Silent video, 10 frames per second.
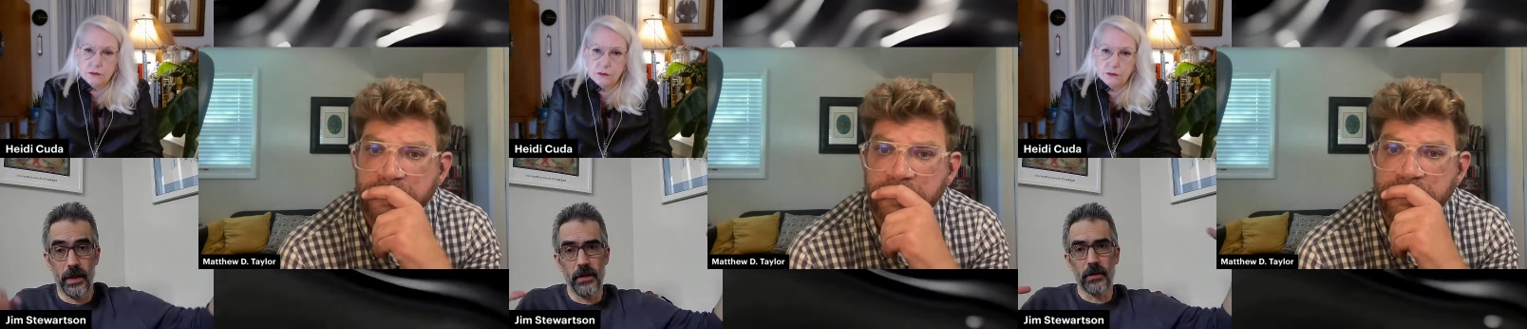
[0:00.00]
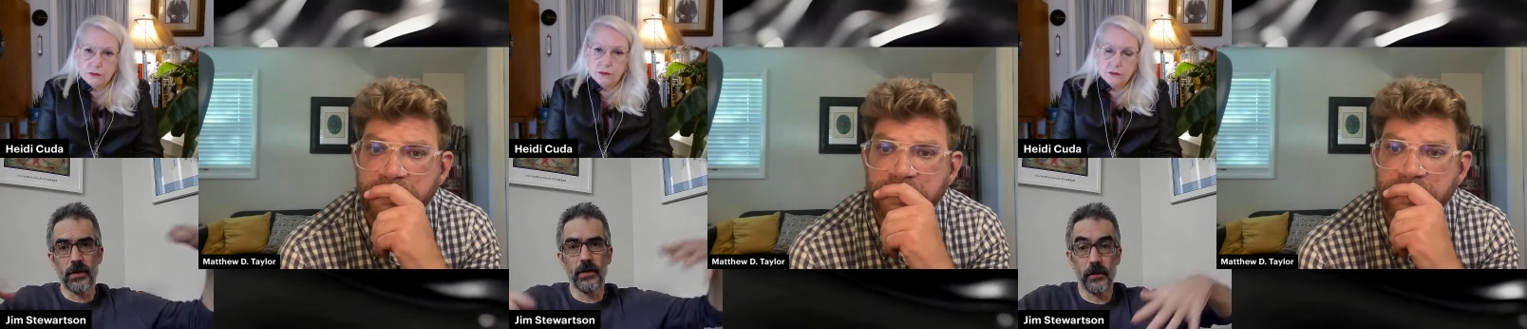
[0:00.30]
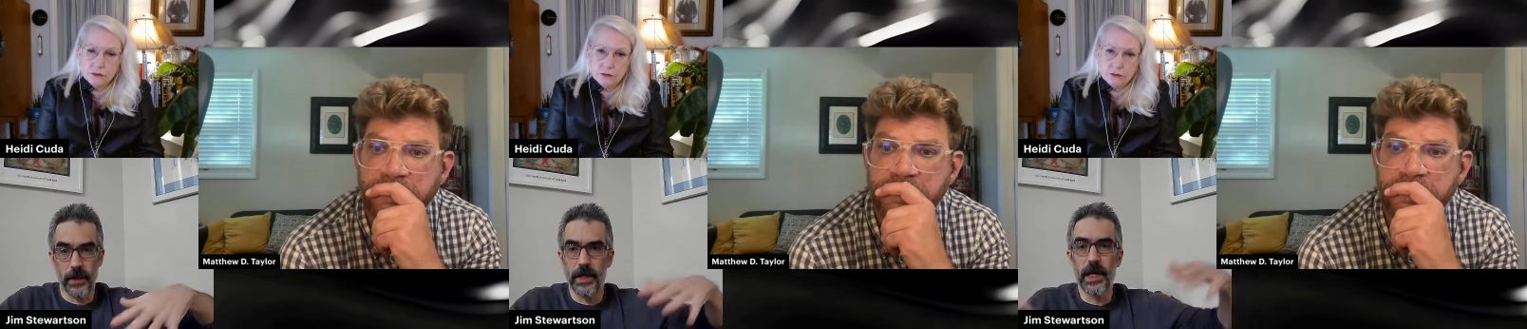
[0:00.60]
Speaker 1: and they're
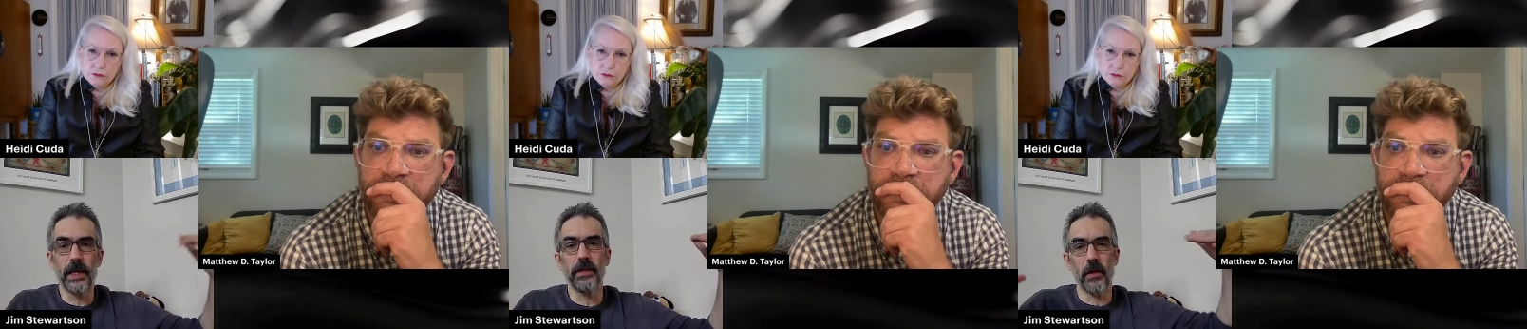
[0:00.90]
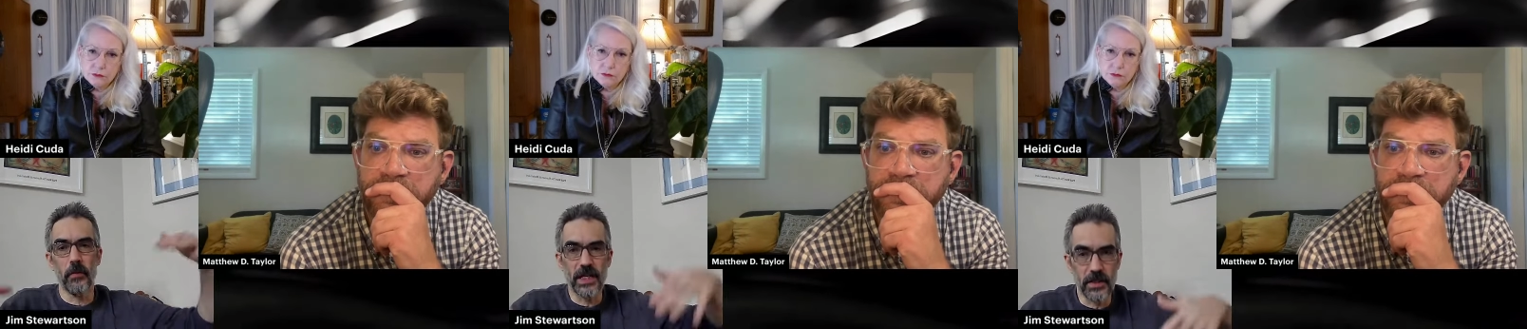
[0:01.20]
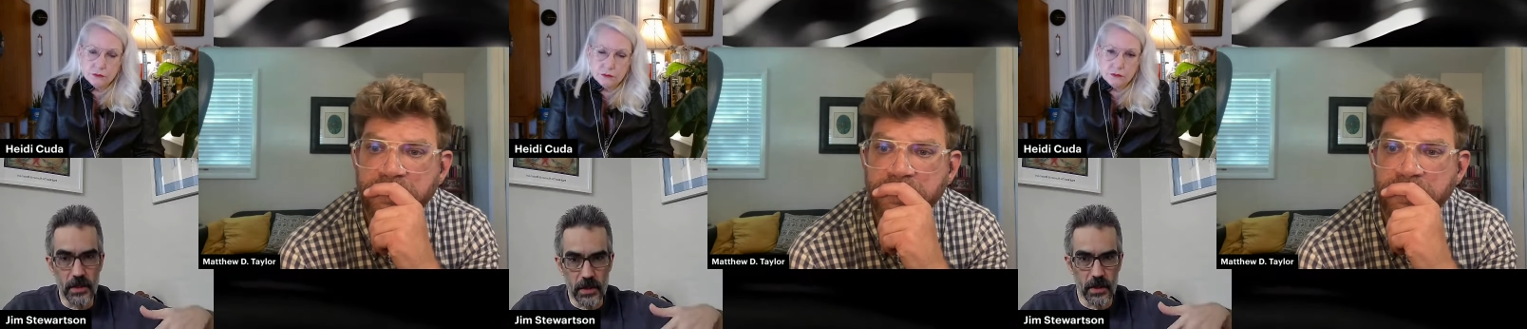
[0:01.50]
clearly getting their
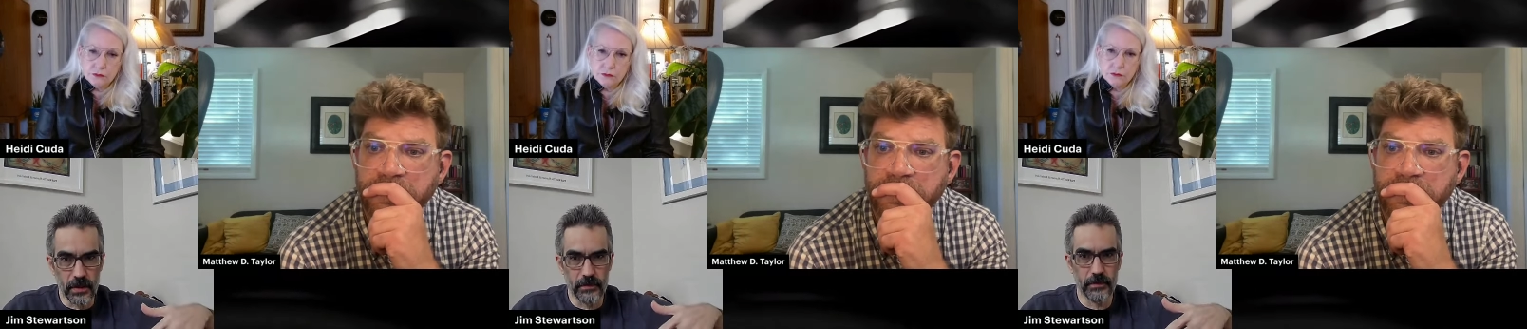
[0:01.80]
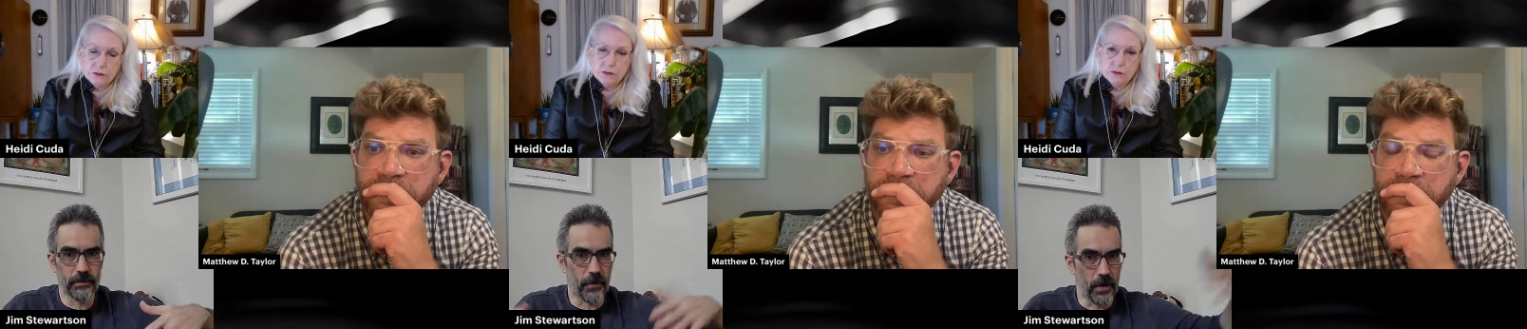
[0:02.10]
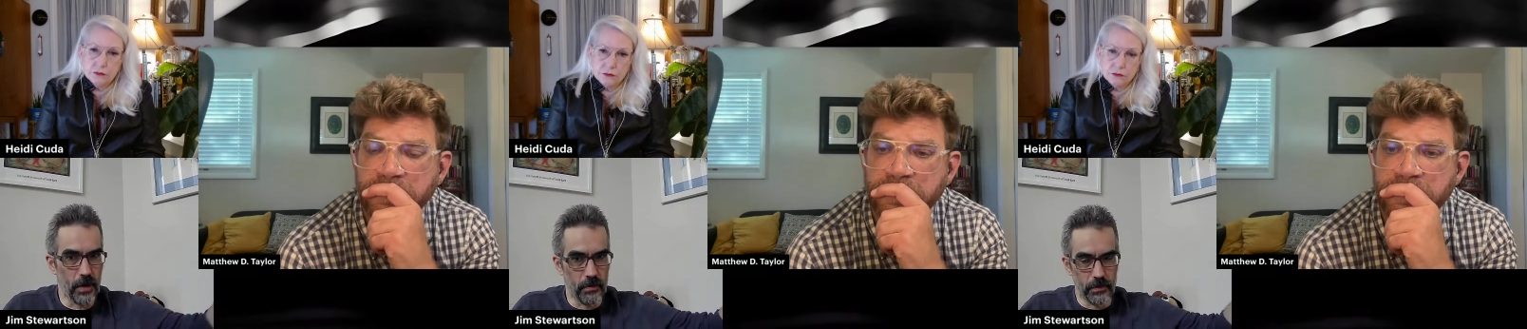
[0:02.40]
messaging
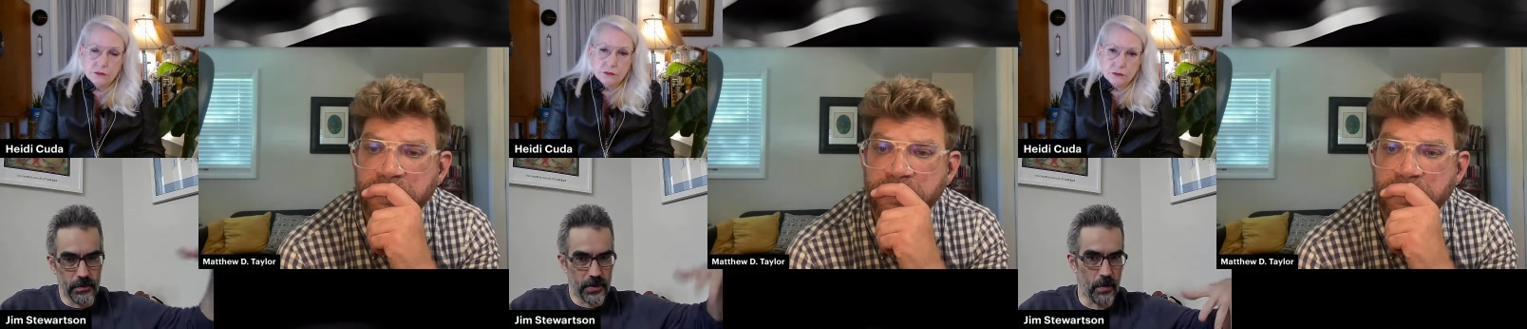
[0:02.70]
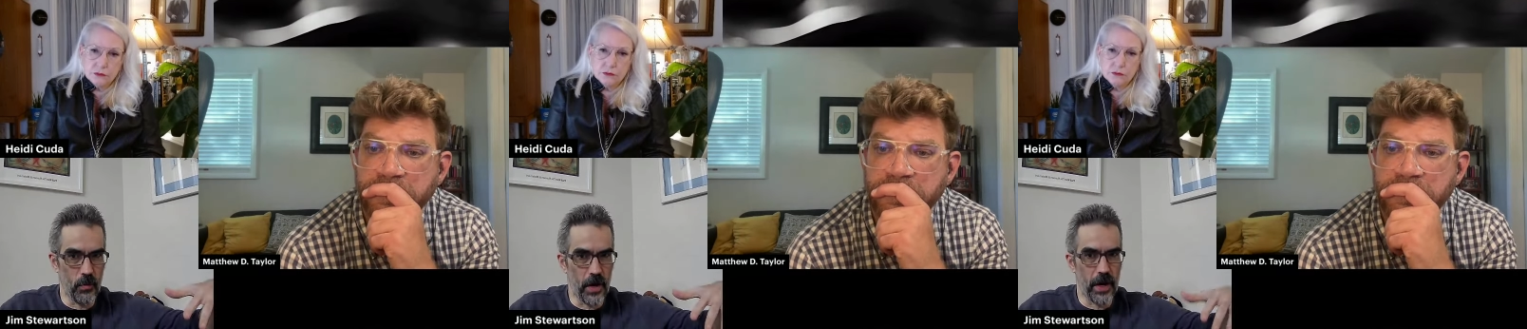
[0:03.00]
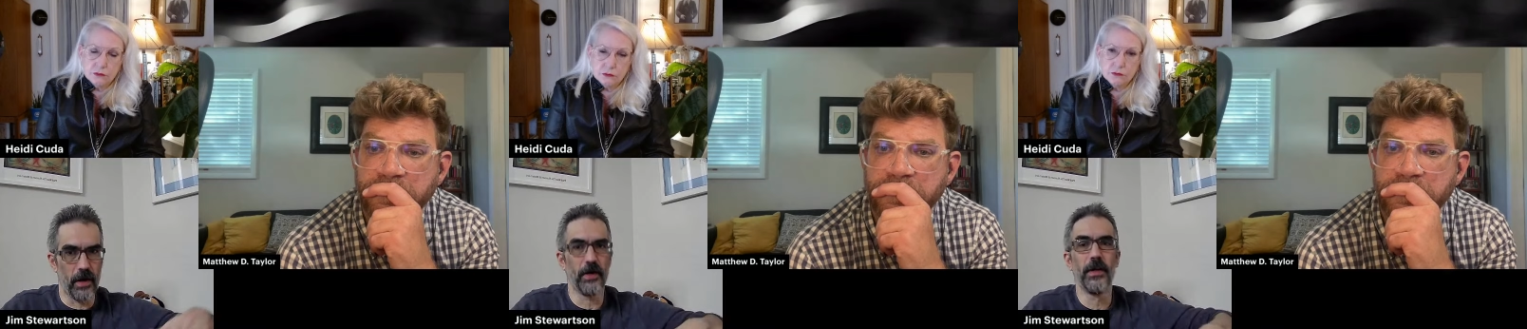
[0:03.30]
from somewhere.